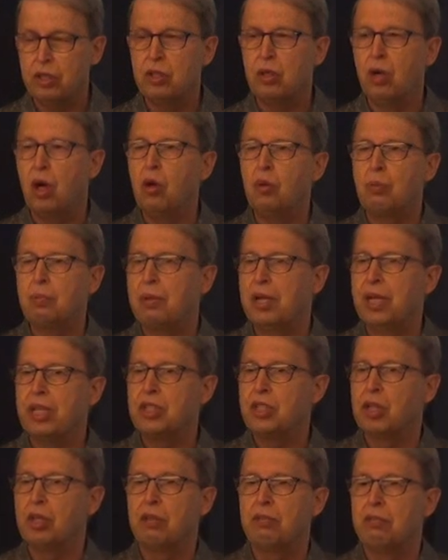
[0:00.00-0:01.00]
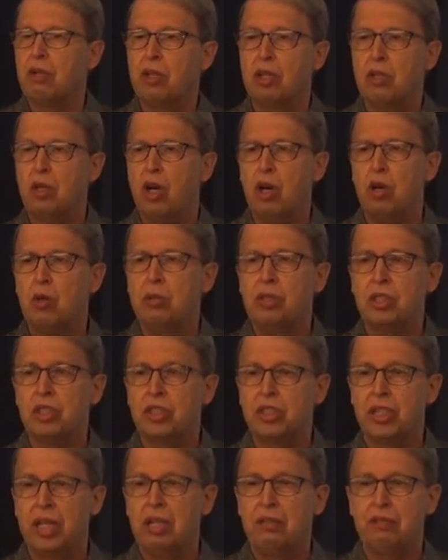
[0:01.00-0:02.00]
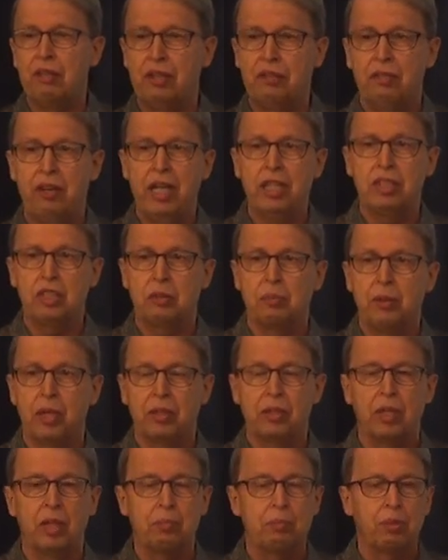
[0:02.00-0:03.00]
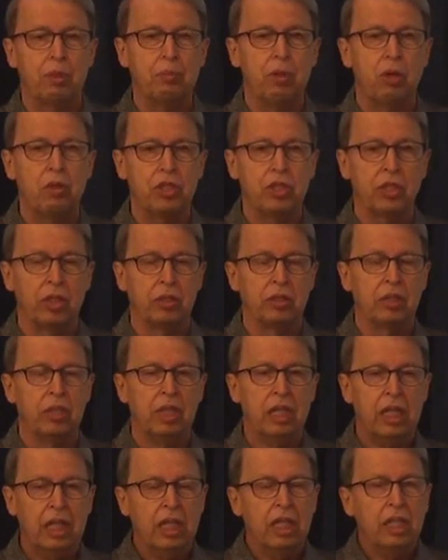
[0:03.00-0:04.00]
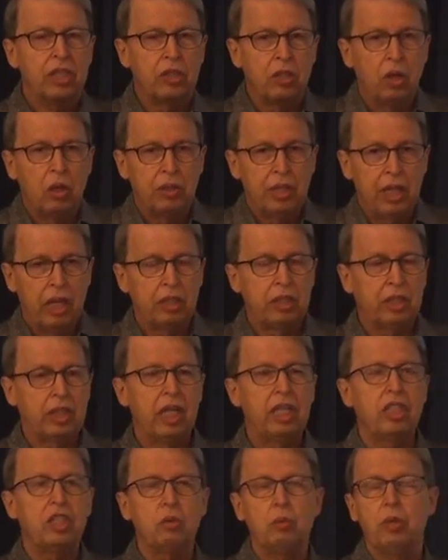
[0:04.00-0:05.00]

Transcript: your own pleasure, for your own self advancement and promotion. So there are things